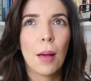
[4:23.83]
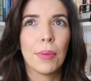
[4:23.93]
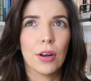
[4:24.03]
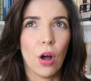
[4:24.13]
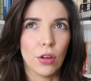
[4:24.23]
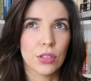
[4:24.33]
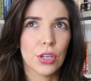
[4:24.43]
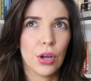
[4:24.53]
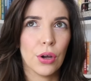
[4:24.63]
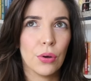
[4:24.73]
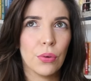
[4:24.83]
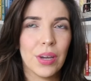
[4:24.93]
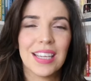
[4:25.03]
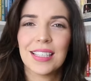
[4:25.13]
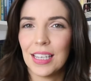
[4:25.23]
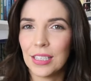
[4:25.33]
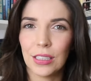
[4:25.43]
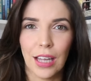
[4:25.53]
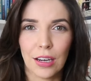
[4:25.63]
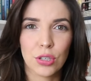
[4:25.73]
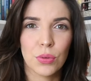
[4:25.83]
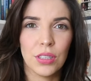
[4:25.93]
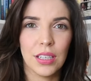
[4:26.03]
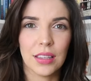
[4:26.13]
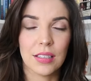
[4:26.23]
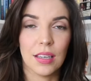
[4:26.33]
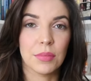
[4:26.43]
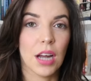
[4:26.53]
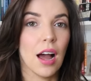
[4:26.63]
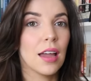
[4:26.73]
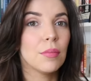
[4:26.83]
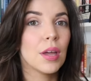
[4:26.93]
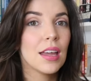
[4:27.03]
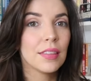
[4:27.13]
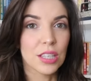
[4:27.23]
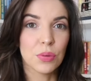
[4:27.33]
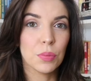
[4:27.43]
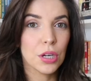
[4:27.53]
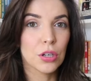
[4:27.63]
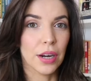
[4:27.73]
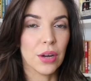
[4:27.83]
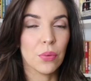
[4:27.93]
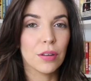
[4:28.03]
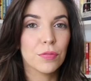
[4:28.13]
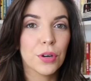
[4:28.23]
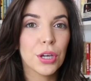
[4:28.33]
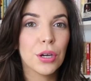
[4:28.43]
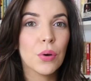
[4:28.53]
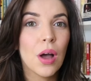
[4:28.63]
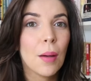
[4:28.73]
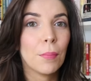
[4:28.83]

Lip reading: but also is intellectual at the same time, this would be a great one for you.